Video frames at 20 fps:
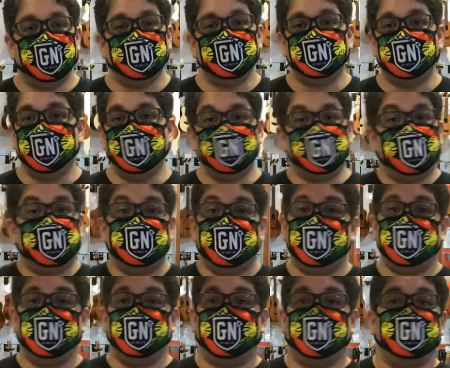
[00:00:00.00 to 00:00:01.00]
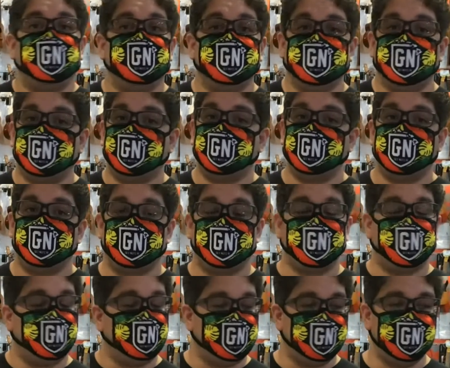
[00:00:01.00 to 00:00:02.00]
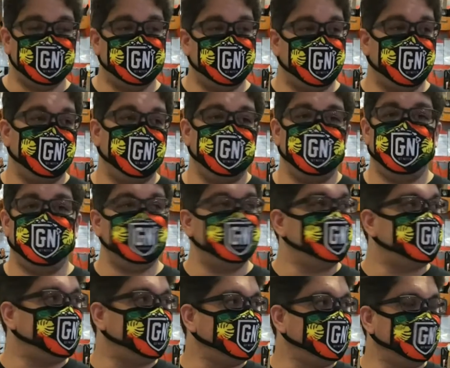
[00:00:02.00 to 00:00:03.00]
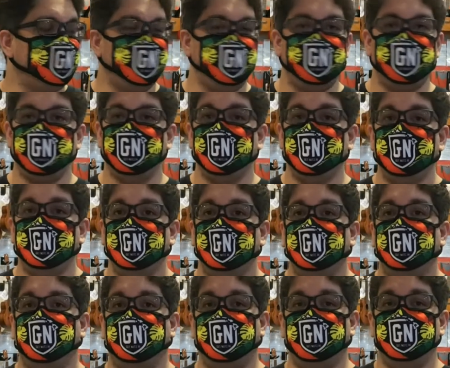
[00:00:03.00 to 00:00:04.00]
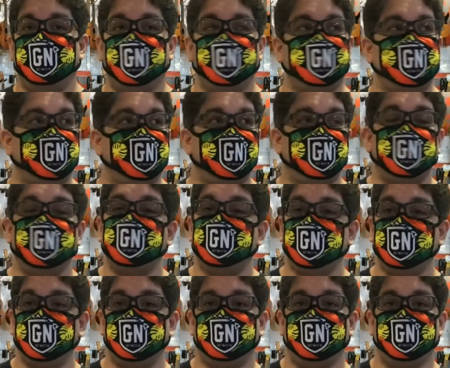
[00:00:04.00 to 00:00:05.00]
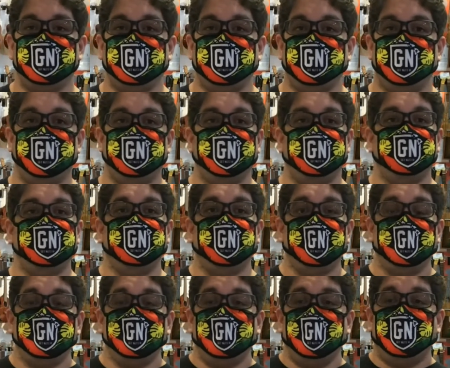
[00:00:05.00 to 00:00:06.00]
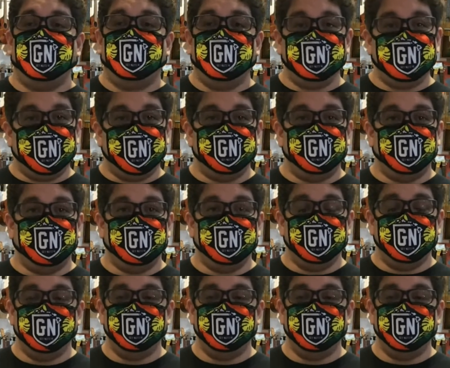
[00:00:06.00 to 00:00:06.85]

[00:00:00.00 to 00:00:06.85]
as many times as you want. Doesn't matter. You can share the link. In fact, I encourage you to share that link. And on that note,